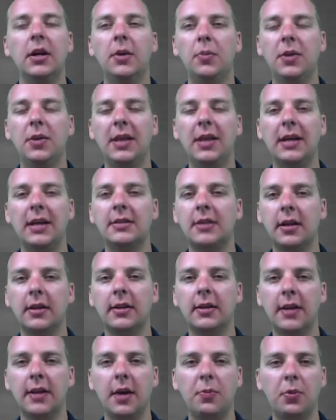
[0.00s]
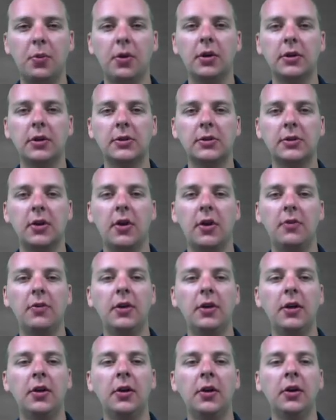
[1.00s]
but that's not the type we're going to solve
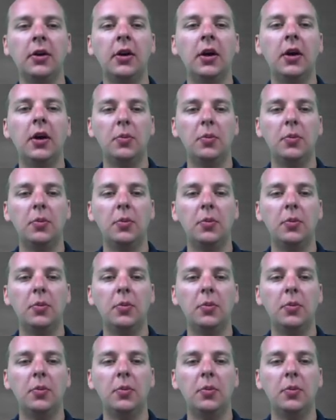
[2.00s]
here.